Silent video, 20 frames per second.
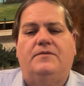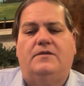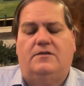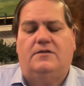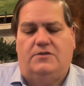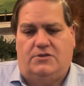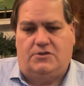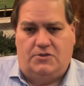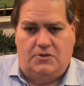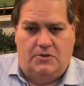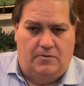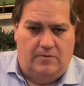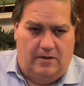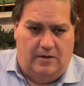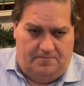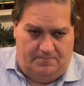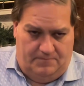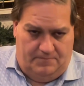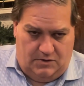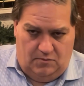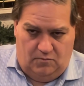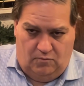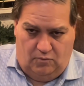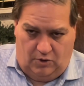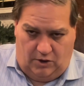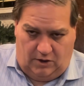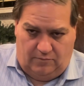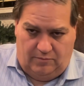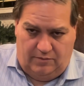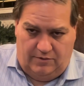to
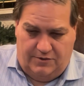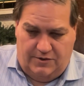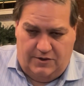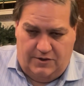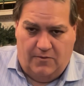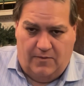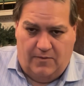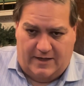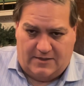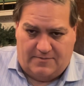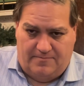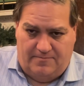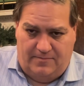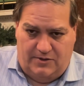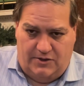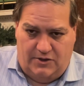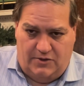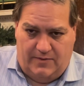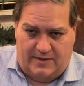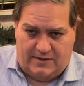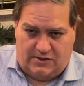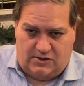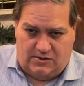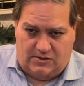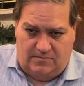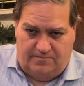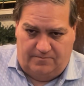work with the U.S.